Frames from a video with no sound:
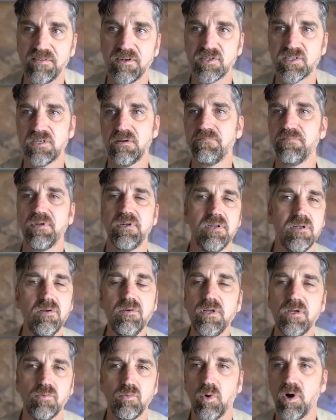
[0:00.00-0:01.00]
there's something new
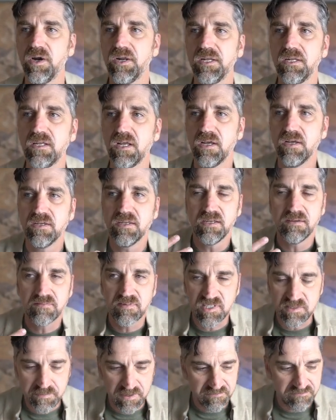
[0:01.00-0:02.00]
you wanted, you've
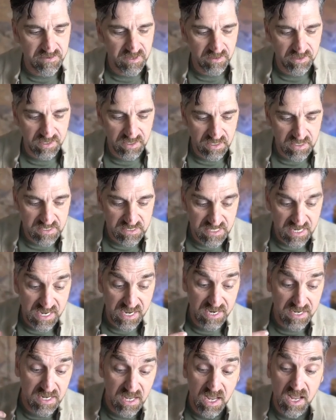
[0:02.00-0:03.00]
just been feeling it
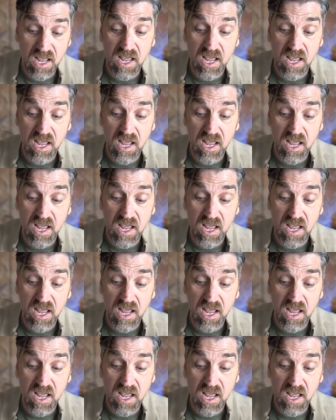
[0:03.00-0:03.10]
inside,